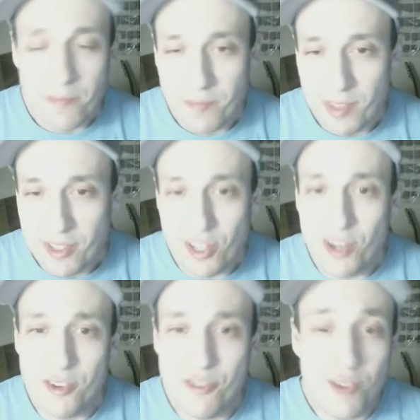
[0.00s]

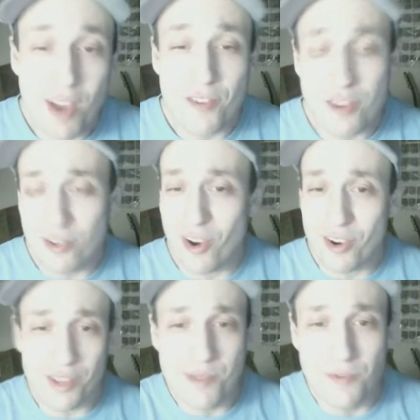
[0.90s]
So you have your
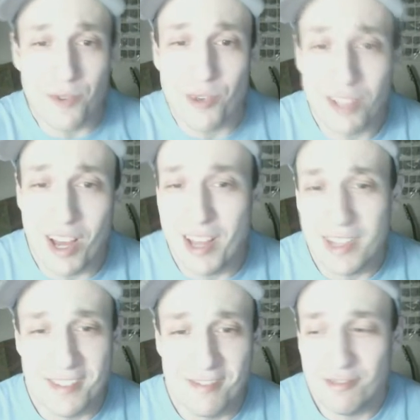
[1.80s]
argument for
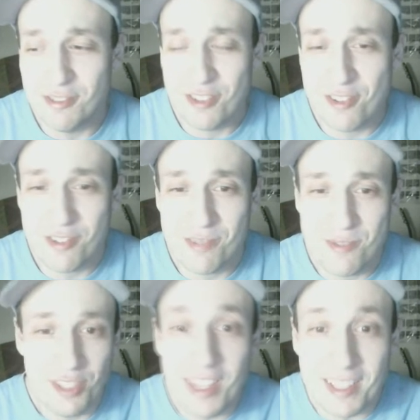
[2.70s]
guns and your
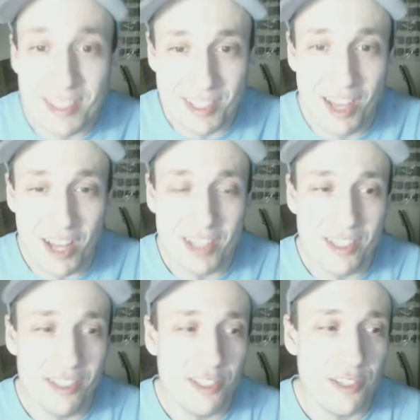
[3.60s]
argument against
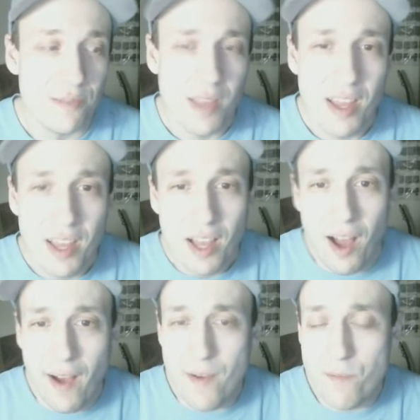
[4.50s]
guns.
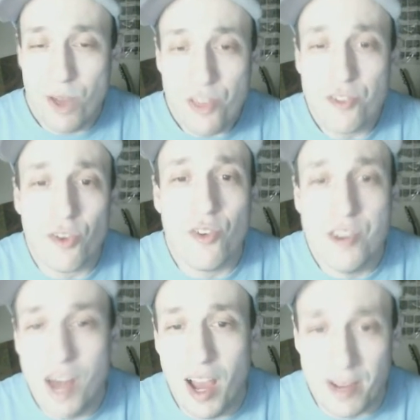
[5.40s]
Whether or
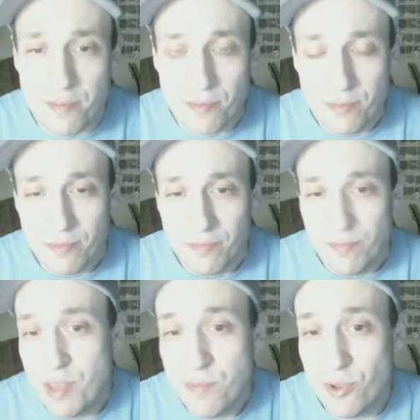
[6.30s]
not
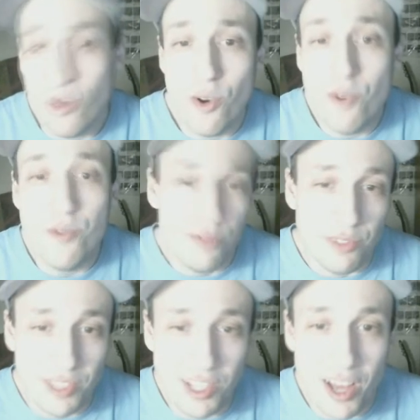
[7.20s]
people
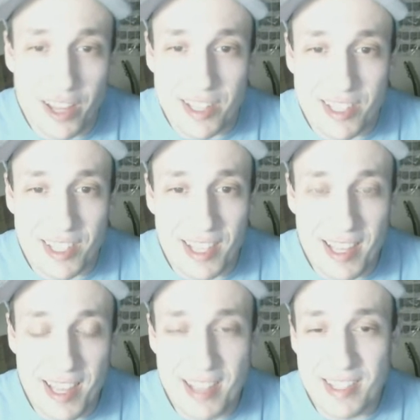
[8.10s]
own guns
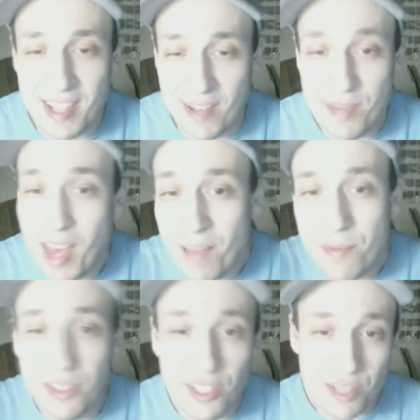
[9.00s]
is
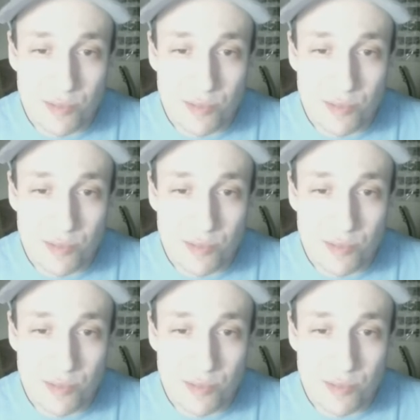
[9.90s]
capitalism is